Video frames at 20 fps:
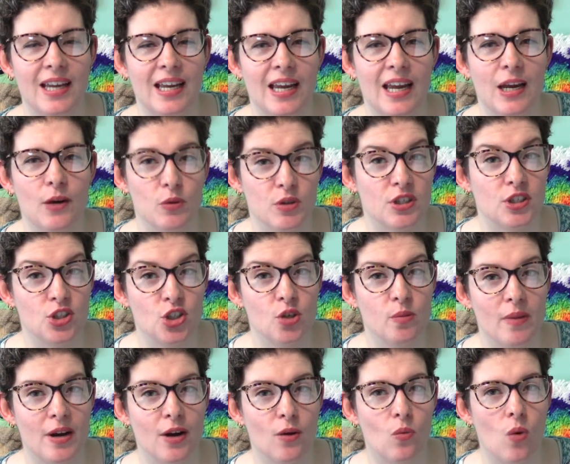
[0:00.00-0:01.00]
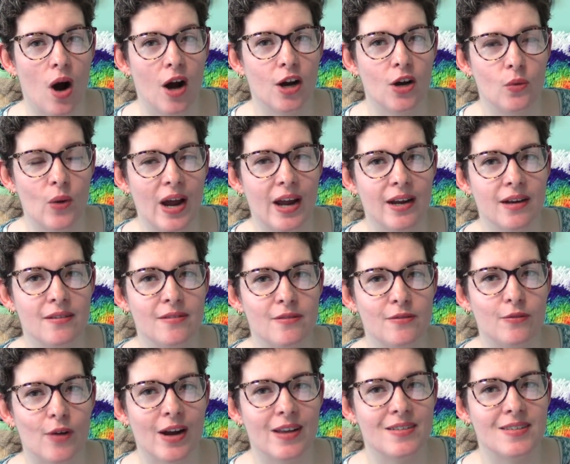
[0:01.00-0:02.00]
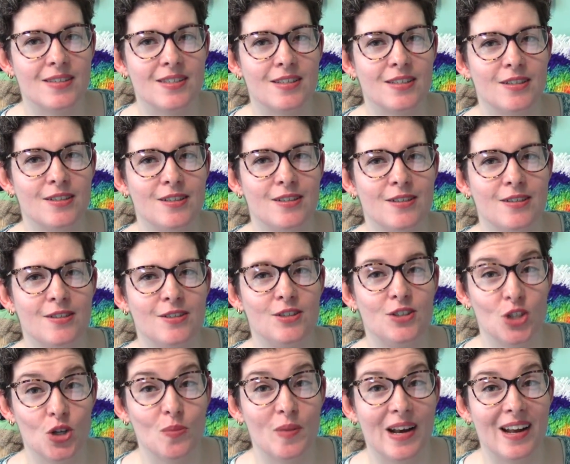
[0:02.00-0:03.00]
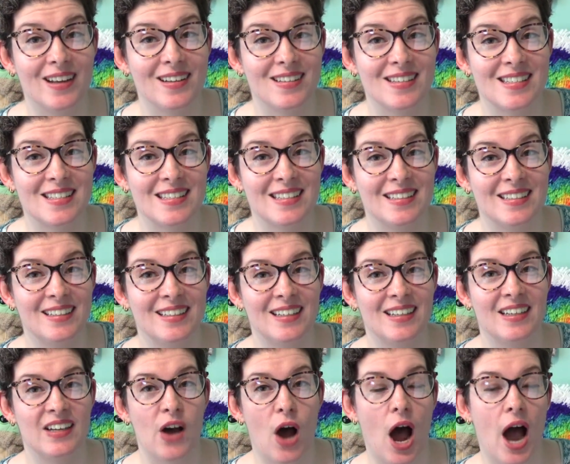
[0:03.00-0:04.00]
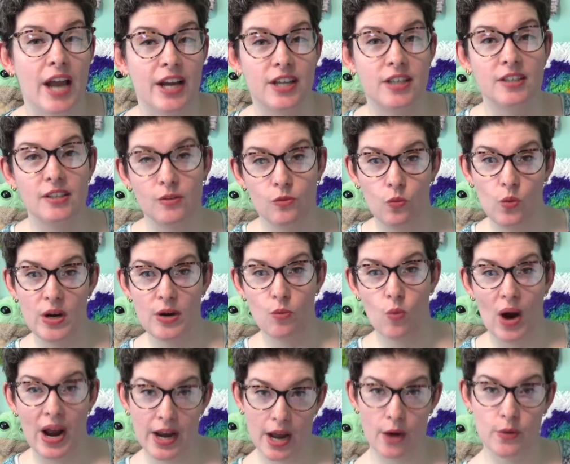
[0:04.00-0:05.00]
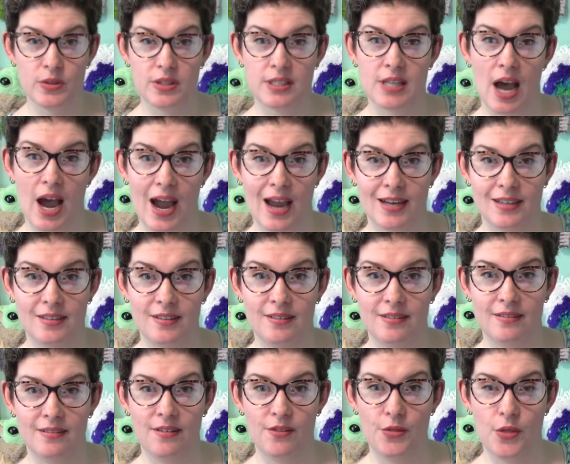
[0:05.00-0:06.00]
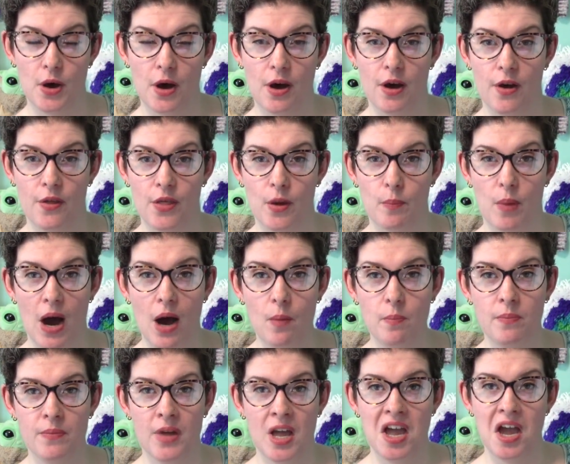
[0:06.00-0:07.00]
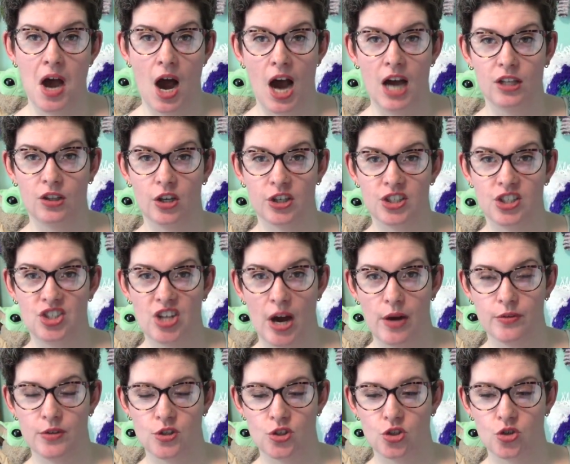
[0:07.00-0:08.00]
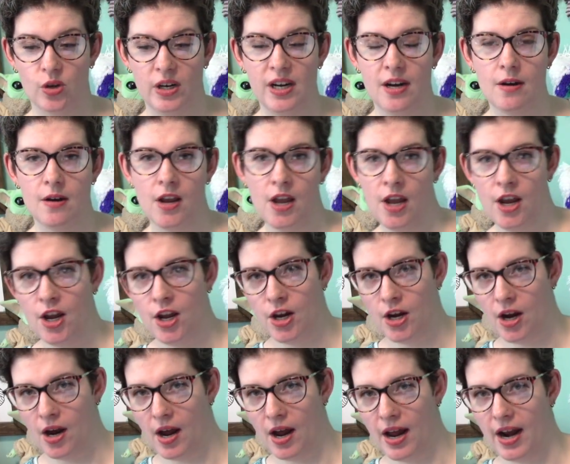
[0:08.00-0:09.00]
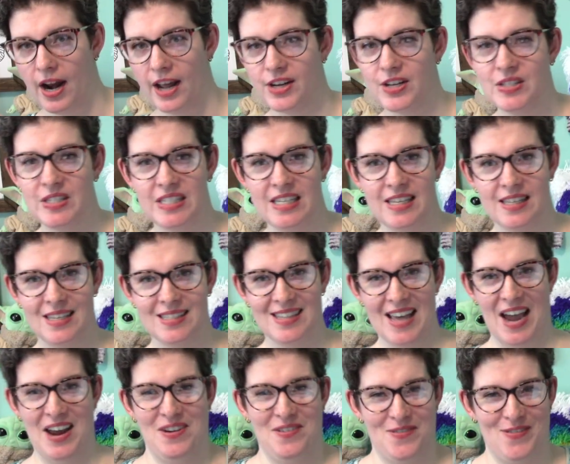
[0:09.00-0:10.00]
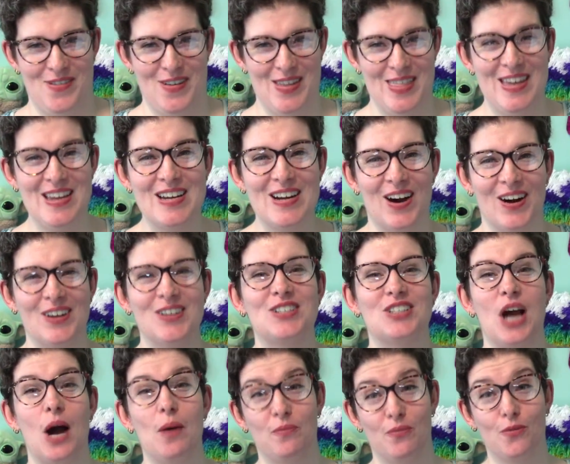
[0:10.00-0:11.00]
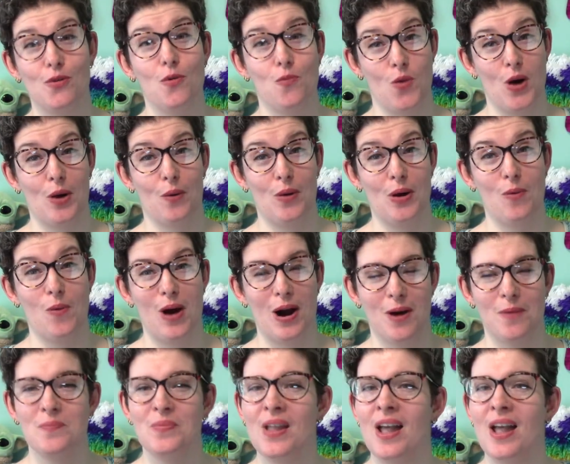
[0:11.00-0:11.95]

It was a 2-minute walk away, friends. 2 minutes. We went outside the pub. I looked down the street and I could see the sign for the yarn shop from where we were.